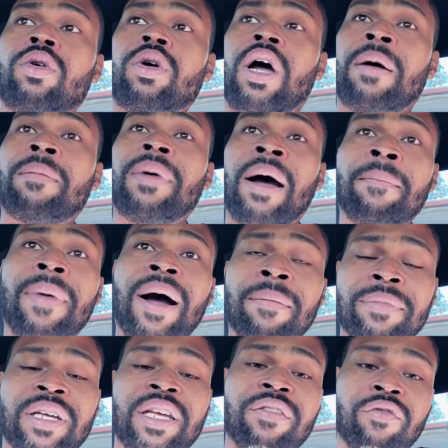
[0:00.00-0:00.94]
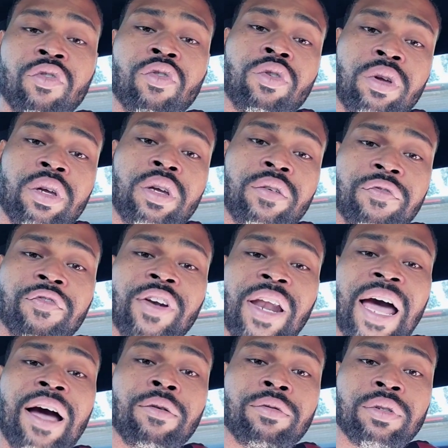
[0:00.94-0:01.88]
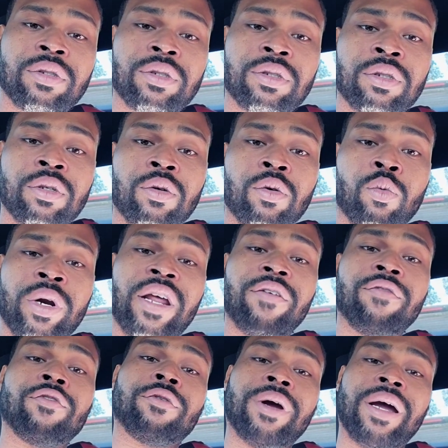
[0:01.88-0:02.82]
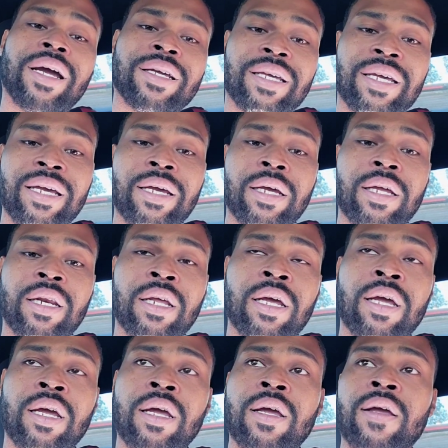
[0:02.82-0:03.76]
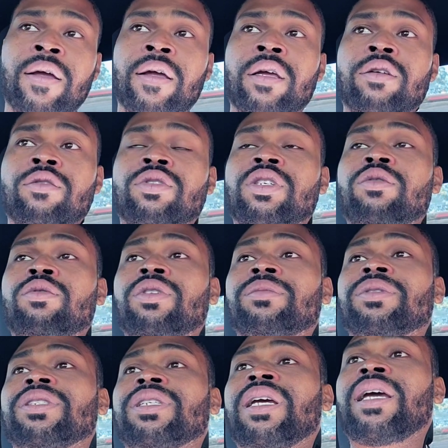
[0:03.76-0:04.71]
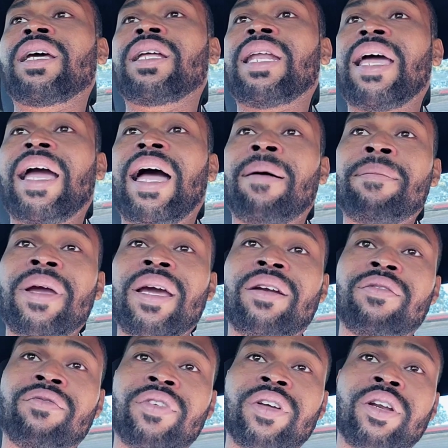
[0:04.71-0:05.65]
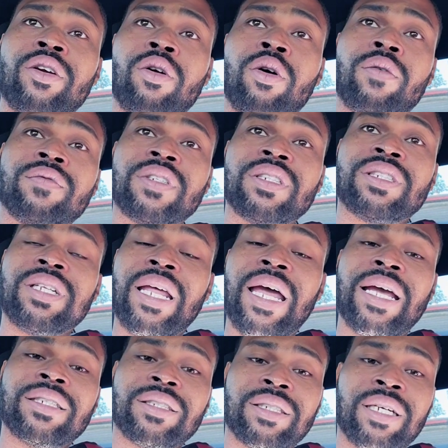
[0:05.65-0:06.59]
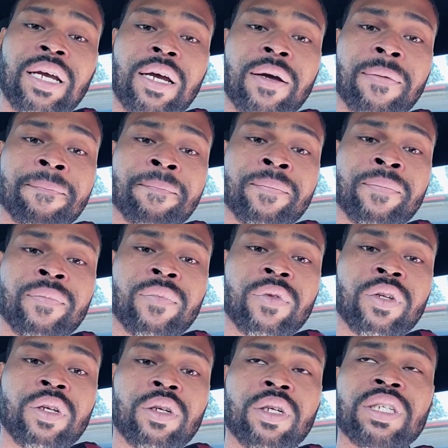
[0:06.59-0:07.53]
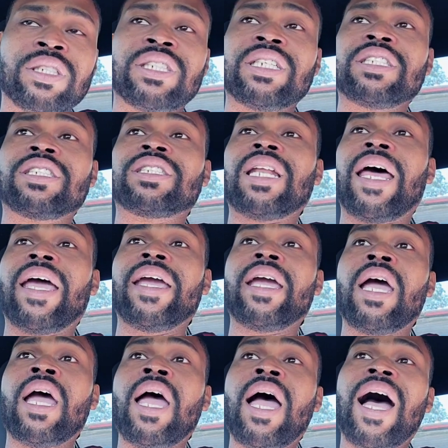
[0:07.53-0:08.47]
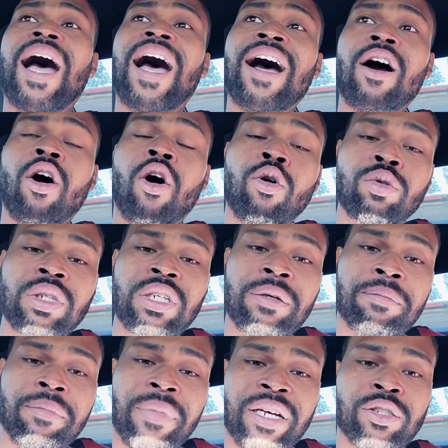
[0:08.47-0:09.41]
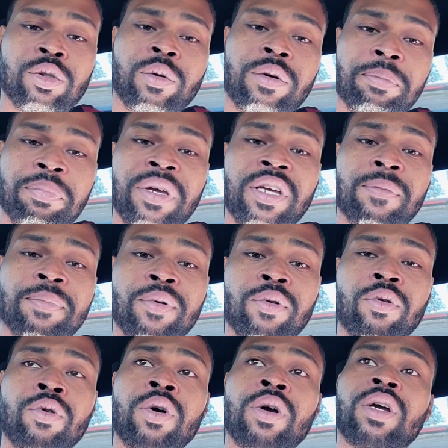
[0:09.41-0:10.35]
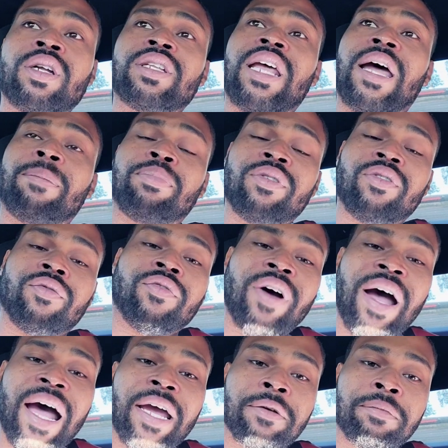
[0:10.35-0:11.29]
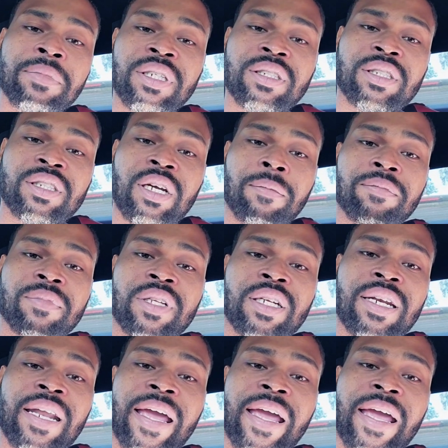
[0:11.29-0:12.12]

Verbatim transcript: I'm I'm, I'm giving you your flowers whenever I can. You see what I'm saying? Like I made a video of this last time it's just like I only mess with people that provide me something.